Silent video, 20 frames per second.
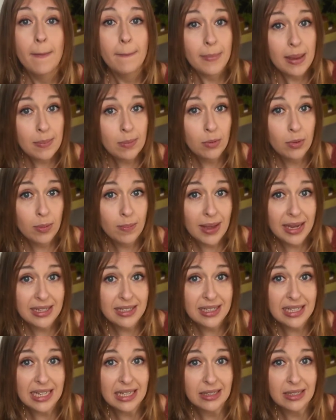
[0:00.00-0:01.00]
people with
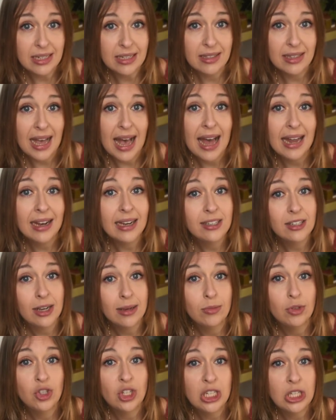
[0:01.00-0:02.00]
mental illness, and at
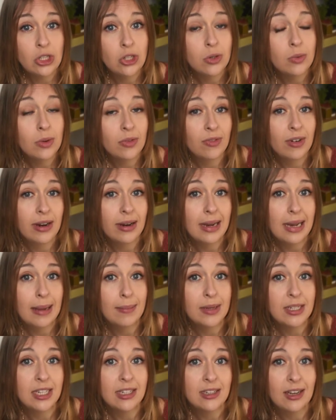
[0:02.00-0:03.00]
times children with very
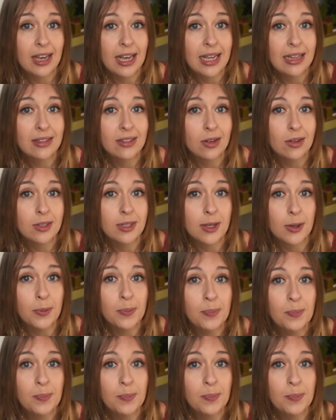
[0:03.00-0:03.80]
limited diets also.